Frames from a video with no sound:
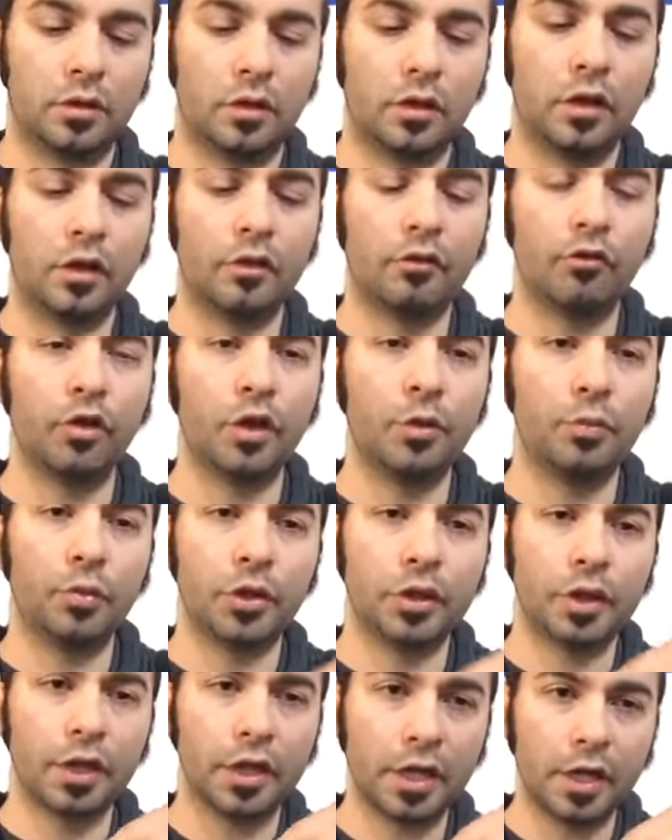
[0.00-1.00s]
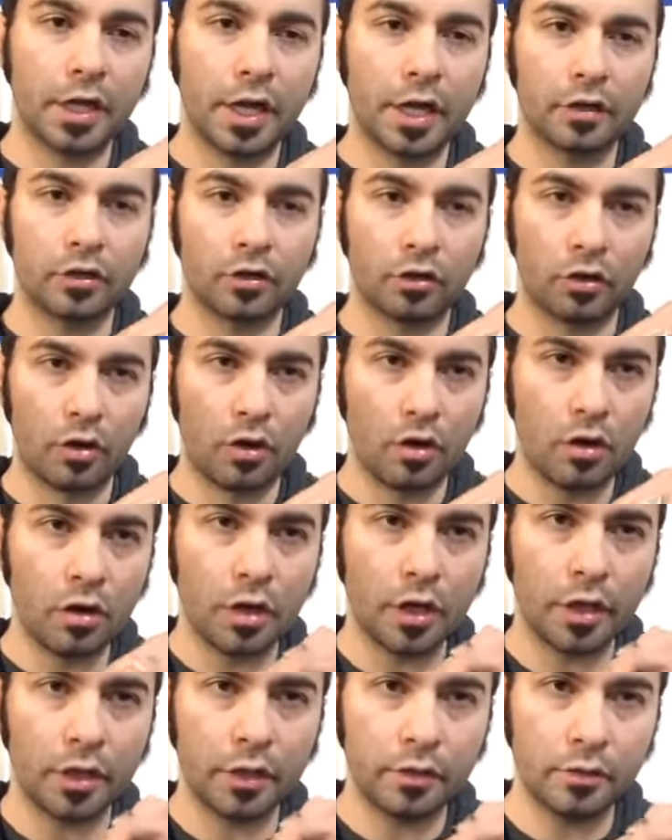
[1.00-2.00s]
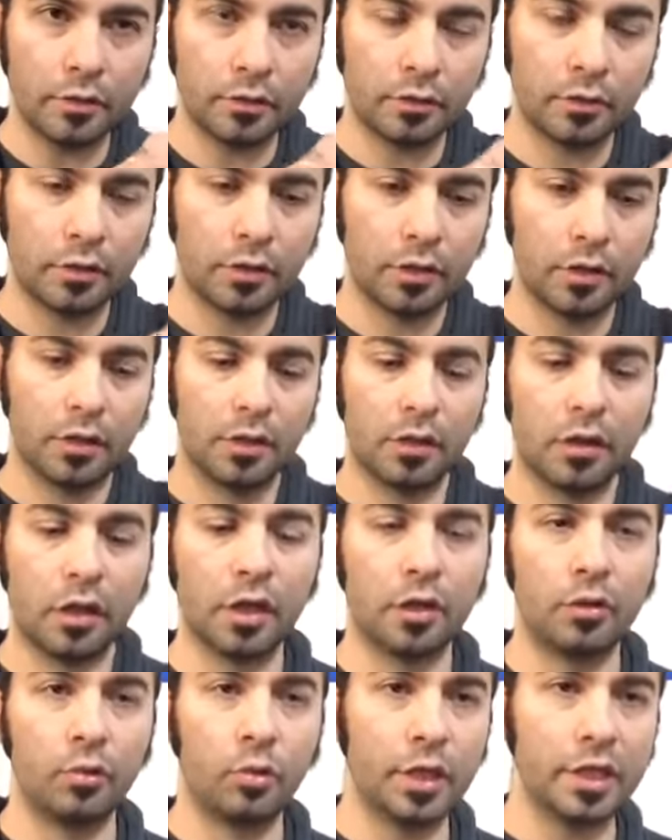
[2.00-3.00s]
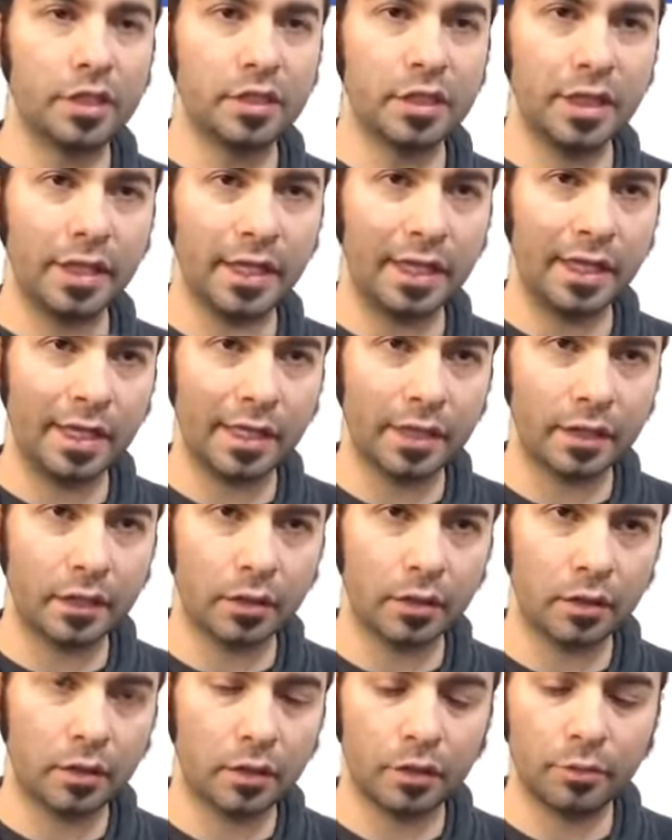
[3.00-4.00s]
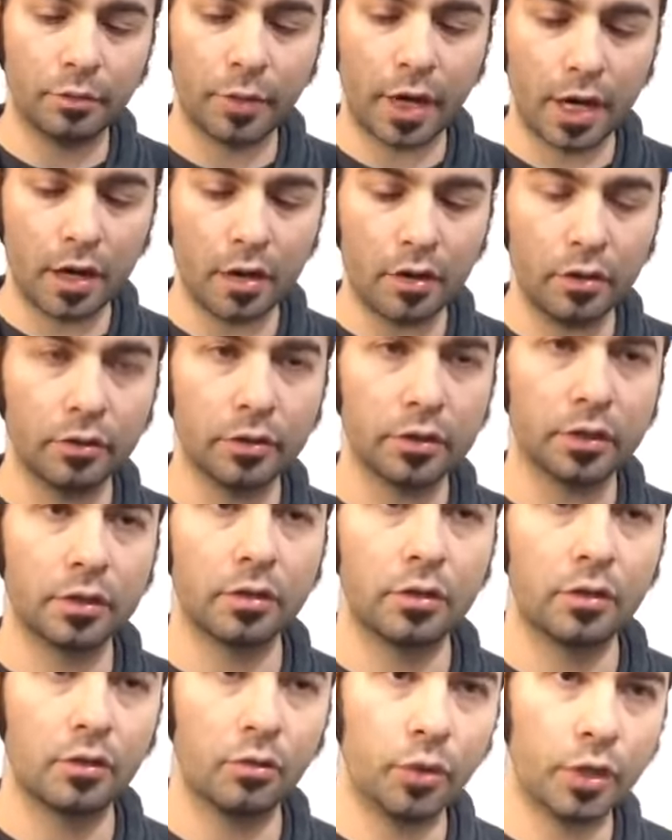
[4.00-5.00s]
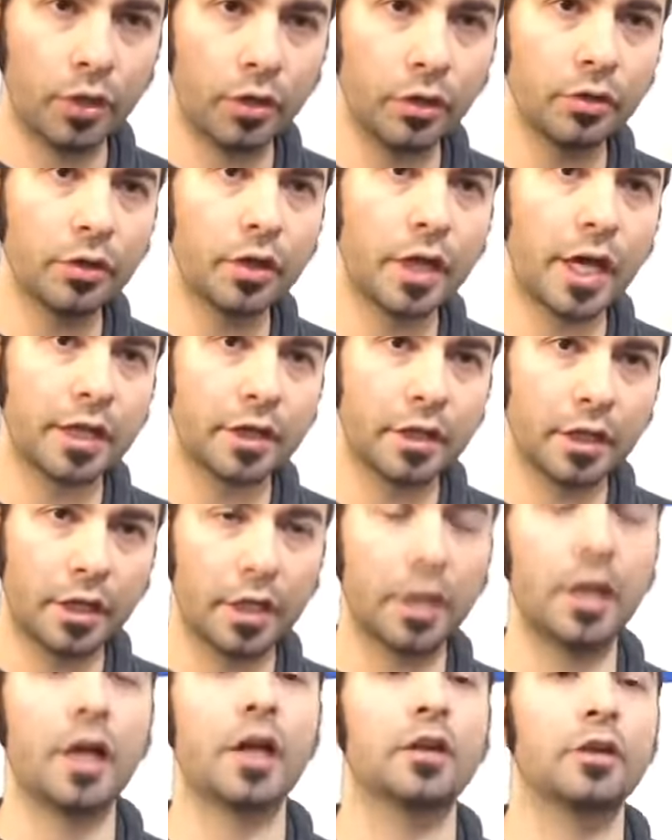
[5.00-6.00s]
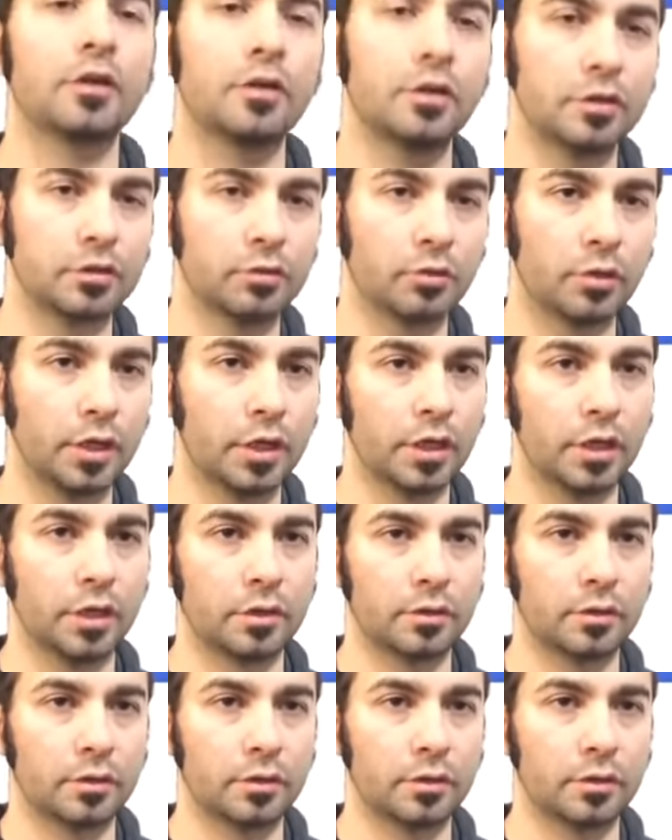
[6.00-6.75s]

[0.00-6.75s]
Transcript: If we put the connector on and we see ink come out, we know that the connector is working.